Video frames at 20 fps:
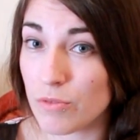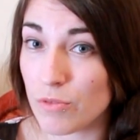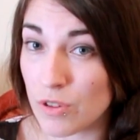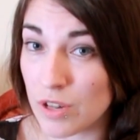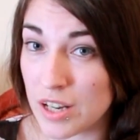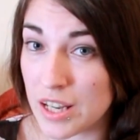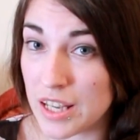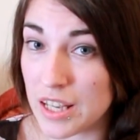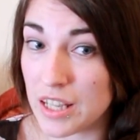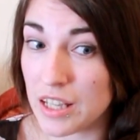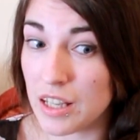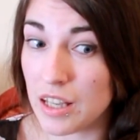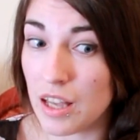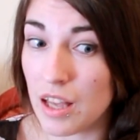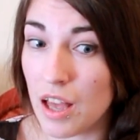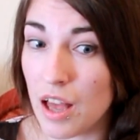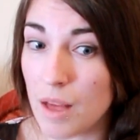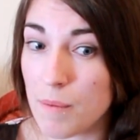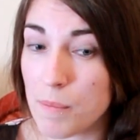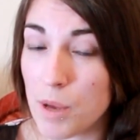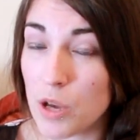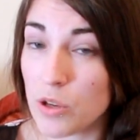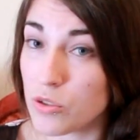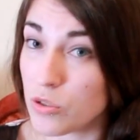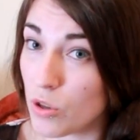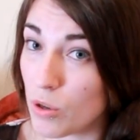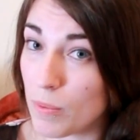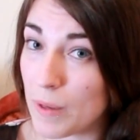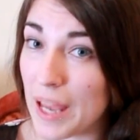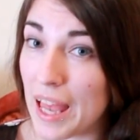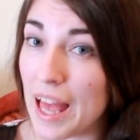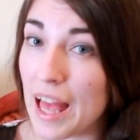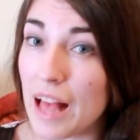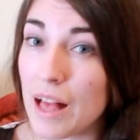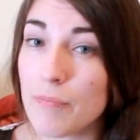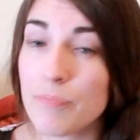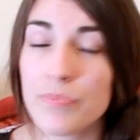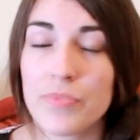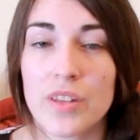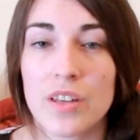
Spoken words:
free post-op care.